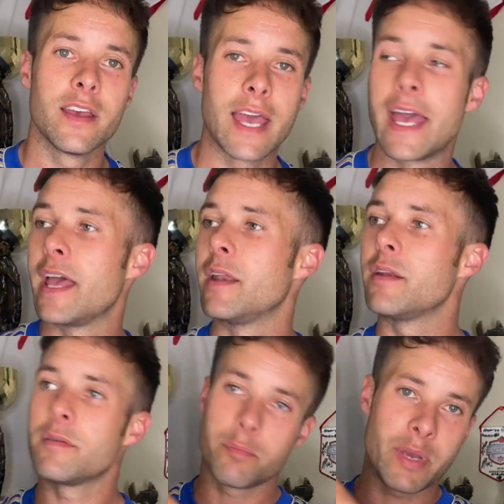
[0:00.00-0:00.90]

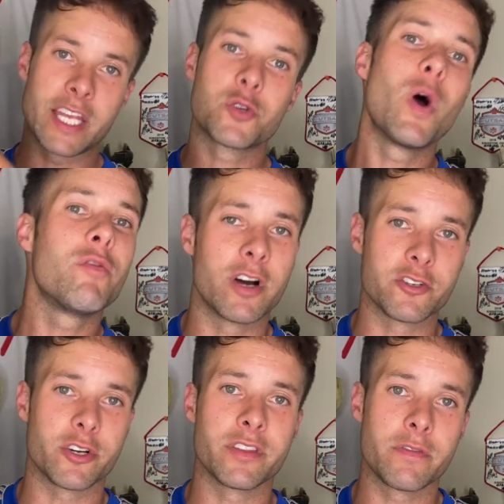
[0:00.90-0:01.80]
and pay 1200
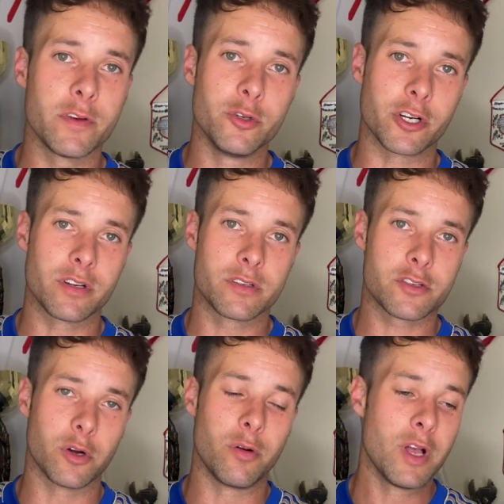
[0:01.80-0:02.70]
dollars in the future.
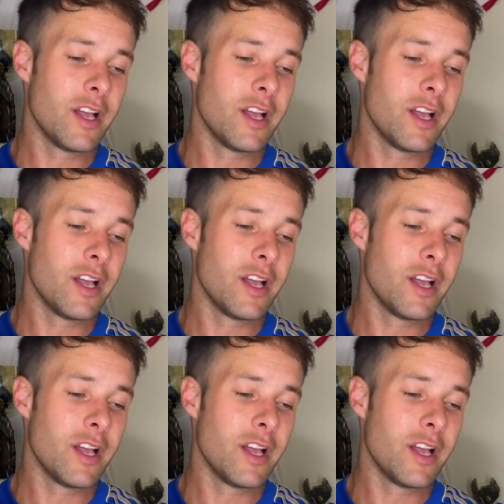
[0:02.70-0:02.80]
So